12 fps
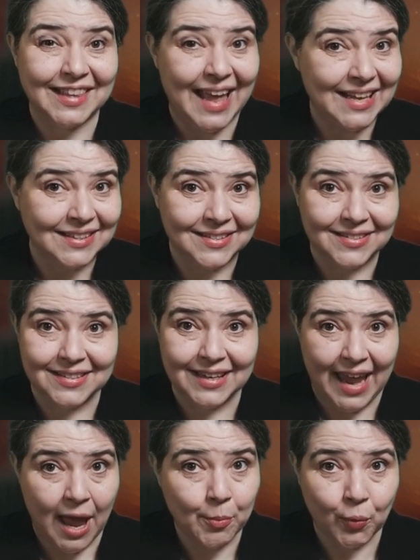lensed
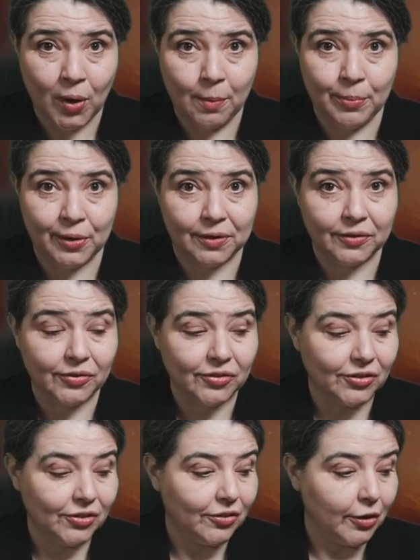gamma ray
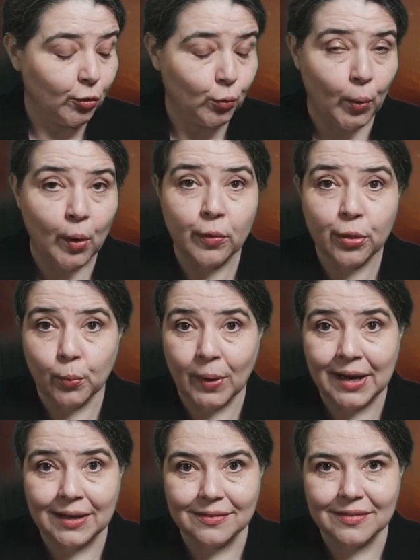bursts, growth
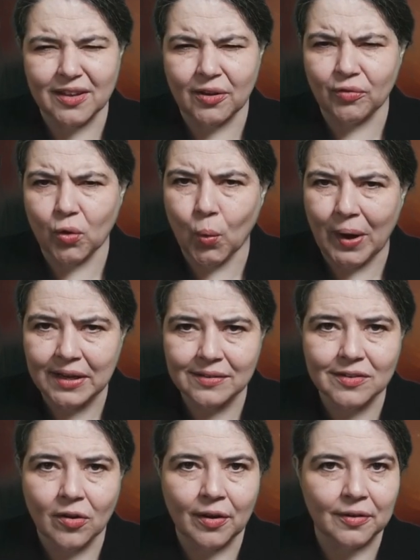rates of
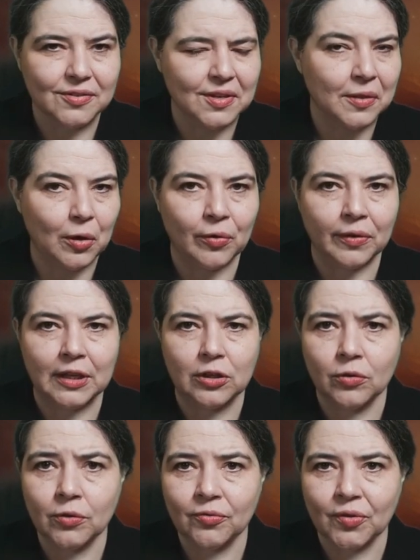quasars in the early
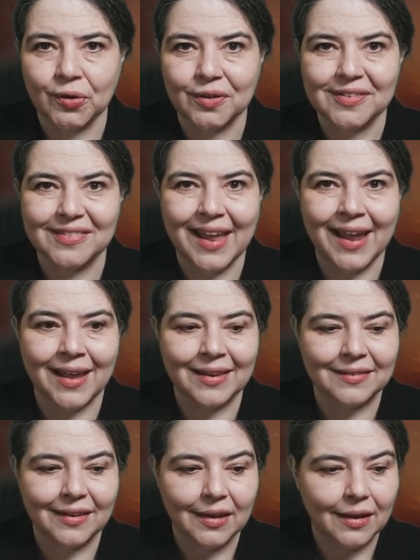universe,
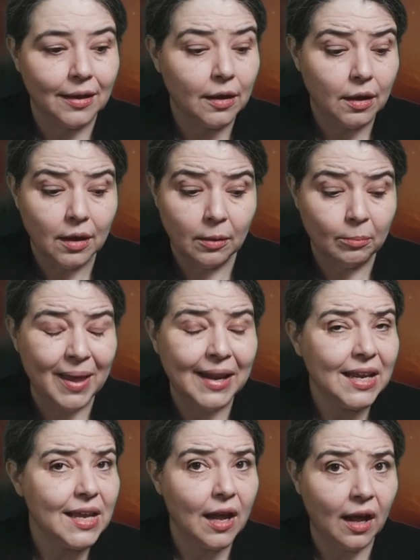and
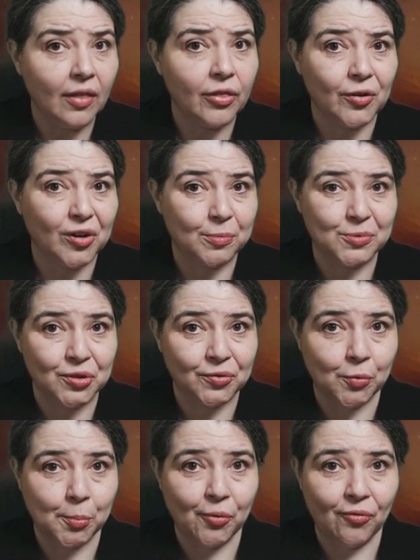many other
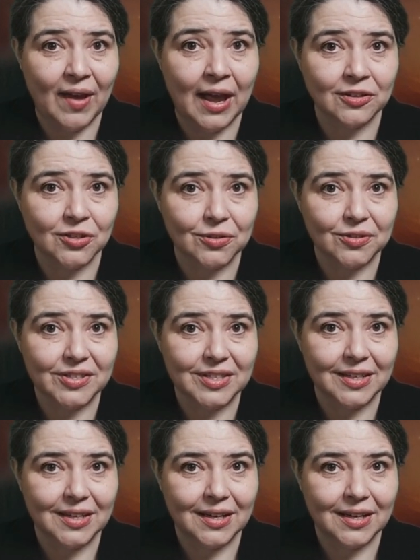observable factors.